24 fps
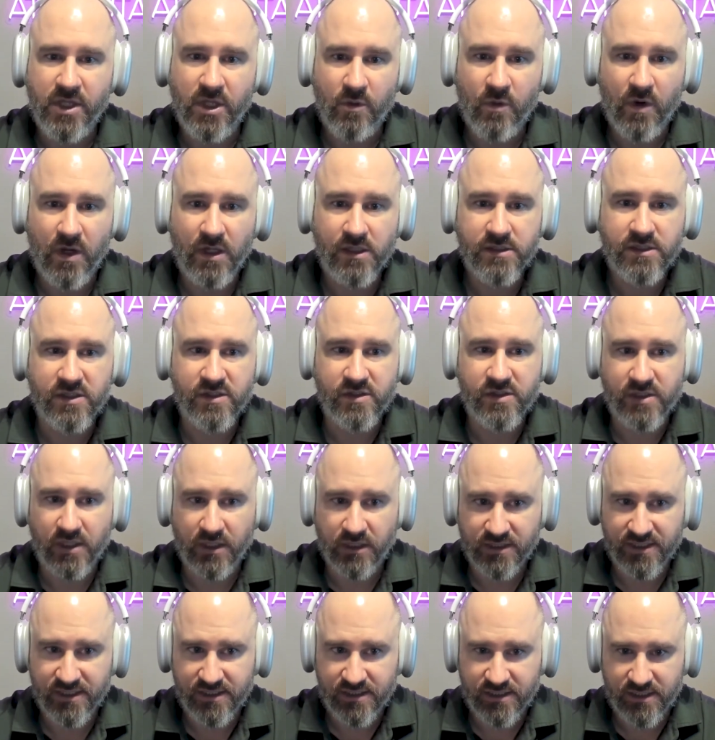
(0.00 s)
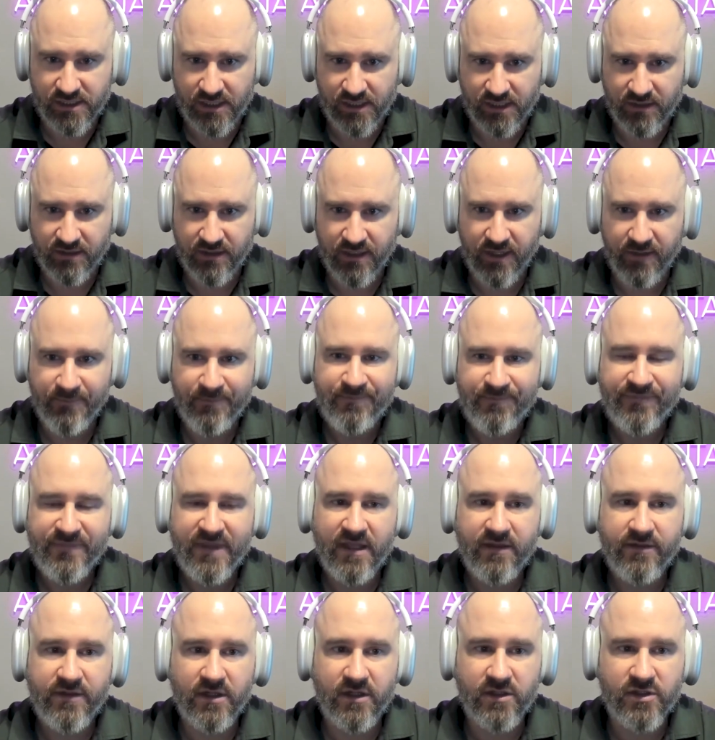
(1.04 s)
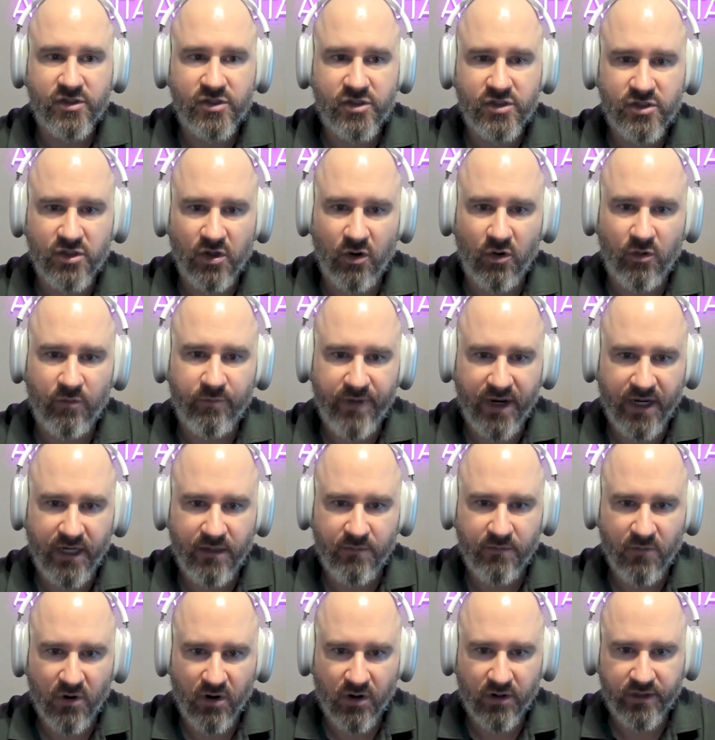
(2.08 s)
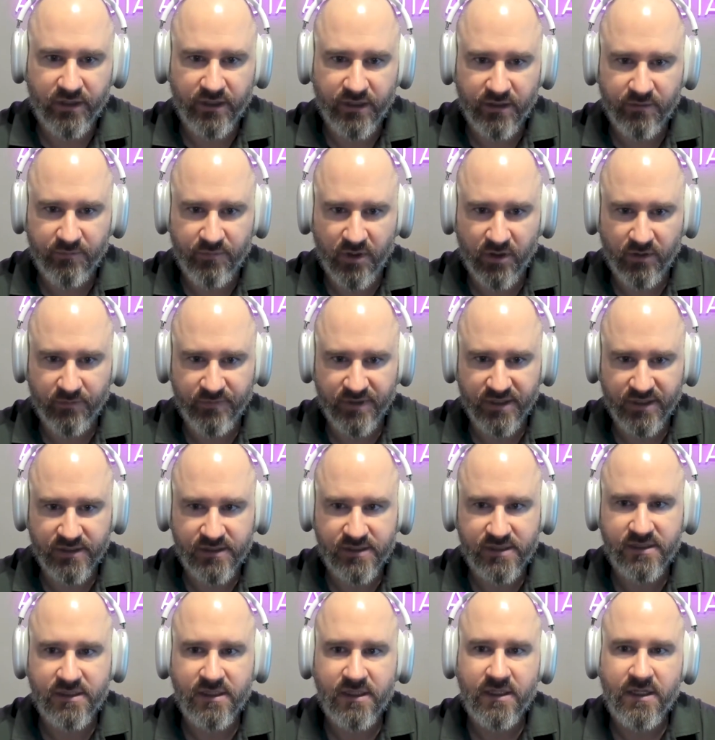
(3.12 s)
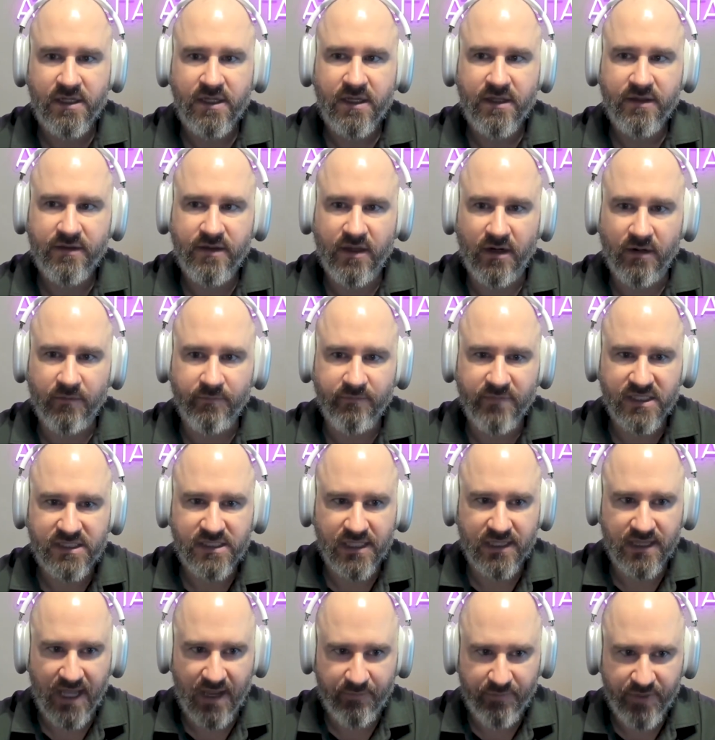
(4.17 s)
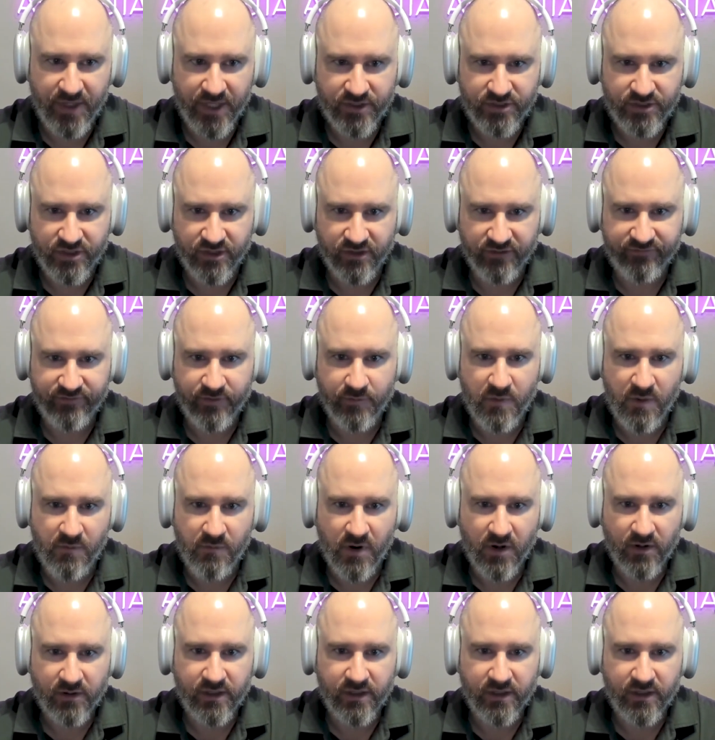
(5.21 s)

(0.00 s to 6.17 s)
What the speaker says: but you also start to see that there's so many marketing departments that are missing that picture from a